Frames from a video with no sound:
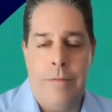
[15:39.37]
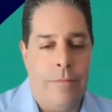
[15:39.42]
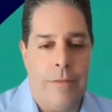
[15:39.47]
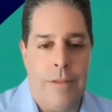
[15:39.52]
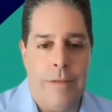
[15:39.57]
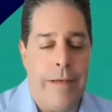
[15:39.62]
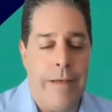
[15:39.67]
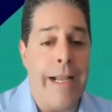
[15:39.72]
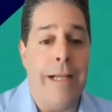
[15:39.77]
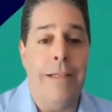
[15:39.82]

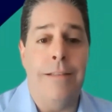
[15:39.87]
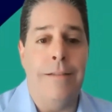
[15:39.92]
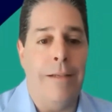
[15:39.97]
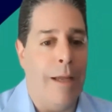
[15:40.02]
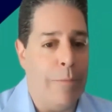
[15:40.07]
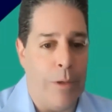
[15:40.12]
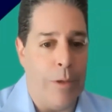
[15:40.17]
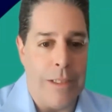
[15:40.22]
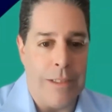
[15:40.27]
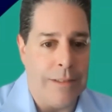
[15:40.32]
the naked
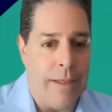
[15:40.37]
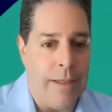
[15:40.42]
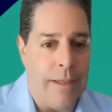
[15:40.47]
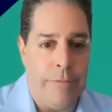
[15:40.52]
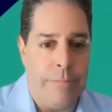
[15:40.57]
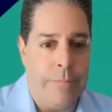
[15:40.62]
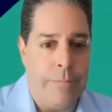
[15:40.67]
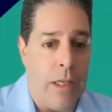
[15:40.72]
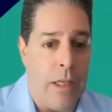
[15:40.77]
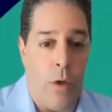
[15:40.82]
celebrity
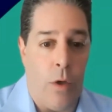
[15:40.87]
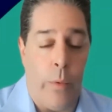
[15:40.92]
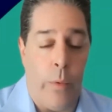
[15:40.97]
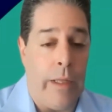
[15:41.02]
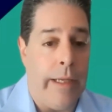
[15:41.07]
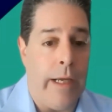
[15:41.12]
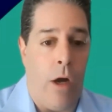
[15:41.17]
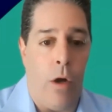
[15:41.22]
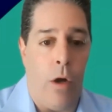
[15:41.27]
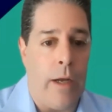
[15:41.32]
stuff, but,
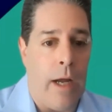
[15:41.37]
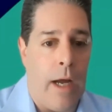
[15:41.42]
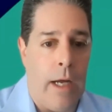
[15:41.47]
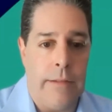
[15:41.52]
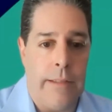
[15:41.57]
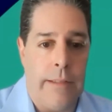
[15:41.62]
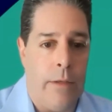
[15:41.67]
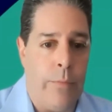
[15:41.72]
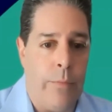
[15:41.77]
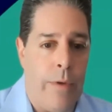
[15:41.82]
really all
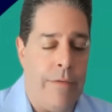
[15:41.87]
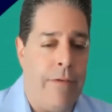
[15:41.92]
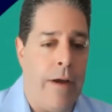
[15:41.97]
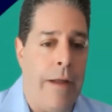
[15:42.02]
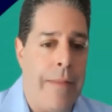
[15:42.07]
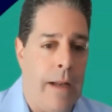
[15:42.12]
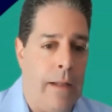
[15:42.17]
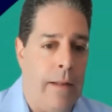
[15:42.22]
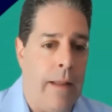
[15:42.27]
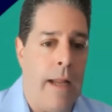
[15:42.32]
content. We
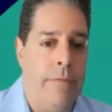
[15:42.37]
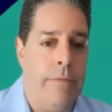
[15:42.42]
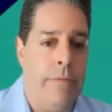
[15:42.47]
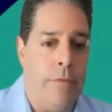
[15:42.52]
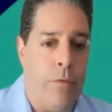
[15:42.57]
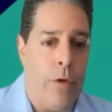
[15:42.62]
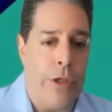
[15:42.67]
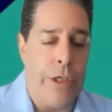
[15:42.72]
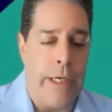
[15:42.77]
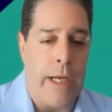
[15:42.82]
find that a lot of
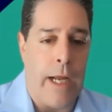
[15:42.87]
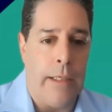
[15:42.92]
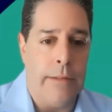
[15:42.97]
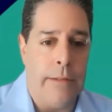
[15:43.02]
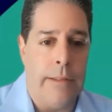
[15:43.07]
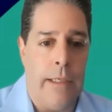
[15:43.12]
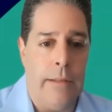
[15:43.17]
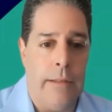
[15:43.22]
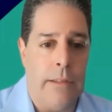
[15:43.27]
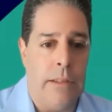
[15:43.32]
infringing
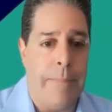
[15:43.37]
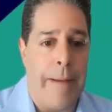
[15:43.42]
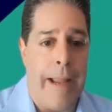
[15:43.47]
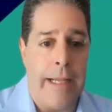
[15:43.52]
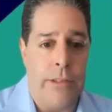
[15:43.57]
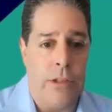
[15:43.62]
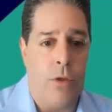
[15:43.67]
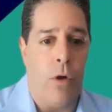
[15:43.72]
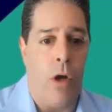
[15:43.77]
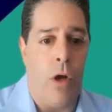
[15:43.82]
content
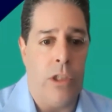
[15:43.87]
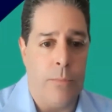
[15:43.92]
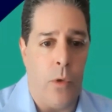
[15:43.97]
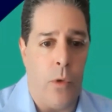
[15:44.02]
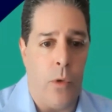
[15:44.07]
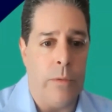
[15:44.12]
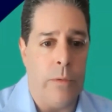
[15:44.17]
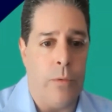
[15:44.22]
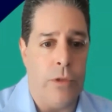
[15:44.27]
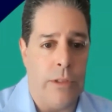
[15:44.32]
spans across
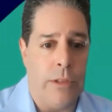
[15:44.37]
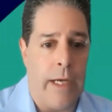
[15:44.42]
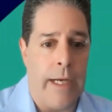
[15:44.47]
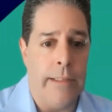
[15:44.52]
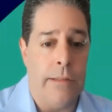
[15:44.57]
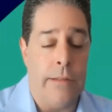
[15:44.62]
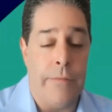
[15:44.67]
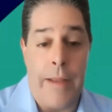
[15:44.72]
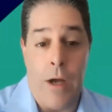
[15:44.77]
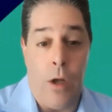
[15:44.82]
multiple
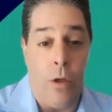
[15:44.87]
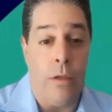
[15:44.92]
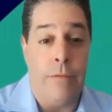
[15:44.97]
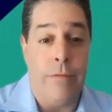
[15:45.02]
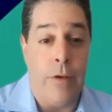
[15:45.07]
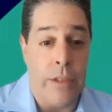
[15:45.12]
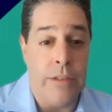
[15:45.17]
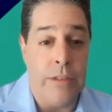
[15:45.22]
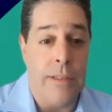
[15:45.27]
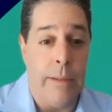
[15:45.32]
sites and they all look
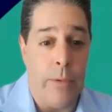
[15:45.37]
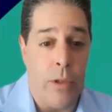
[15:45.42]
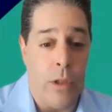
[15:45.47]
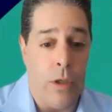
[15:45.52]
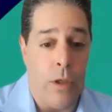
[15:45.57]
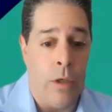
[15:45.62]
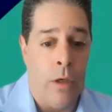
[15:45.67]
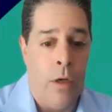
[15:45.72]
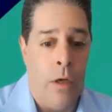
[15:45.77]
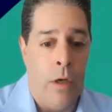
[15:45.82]
very
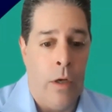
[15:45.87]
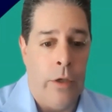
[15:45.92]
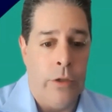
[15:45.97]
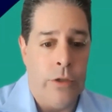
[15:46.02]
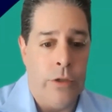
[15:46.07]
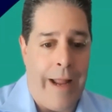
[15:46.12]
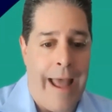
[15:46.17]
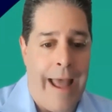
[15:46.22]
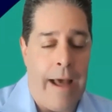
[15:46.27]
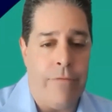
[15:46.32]
similar.
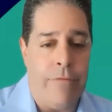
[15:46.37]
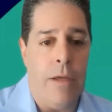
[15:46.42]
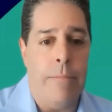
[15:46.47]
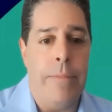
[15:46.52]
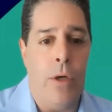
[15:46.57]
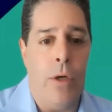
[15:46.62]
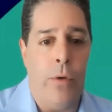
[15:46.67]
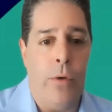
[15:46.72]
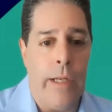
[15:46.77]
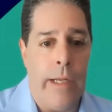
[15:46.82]
So to have the
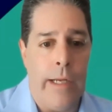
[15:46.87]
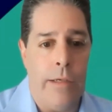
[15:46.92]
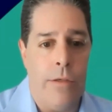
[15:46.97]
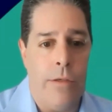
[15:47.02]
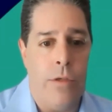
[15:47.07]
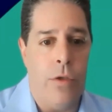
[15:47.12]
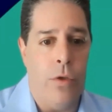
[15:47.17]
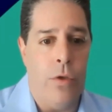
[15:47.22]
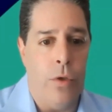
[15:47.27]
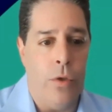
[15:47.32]
ability
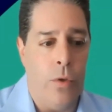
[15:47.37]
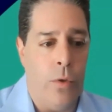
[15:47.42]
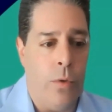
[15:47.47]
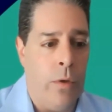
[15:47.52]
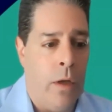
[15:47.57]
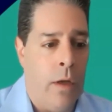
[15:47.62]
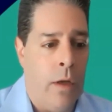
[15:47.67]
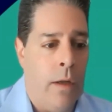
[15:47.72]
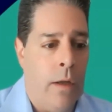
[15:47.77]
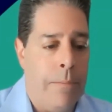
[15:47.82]

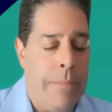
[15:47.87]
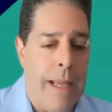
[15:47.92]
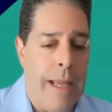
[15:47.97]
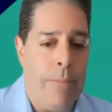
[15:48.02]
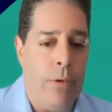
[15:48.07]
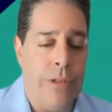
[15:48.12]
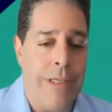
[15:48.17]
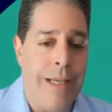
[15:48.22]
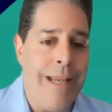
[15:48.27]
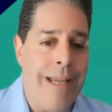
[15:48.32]
to be
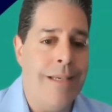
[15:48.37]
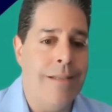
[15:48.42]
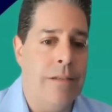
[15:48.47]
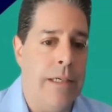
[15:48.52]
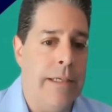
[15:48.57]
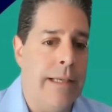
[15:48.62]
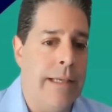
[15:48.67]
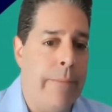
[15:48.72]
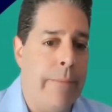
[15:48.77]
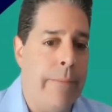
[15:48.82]
able to
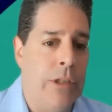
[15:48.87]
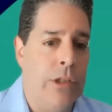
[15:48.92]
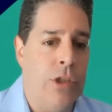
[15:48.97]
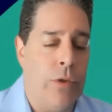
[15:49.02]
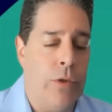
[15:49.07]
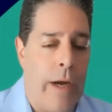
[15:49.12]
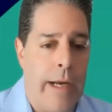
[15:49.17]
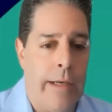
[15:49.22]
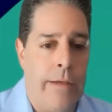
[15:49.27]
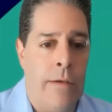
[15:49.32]
easily
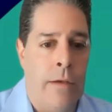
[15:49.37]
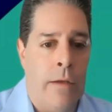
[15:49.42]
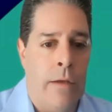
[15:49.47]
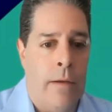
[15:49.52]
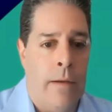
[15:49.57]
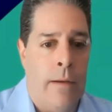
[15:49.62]
demonstrate,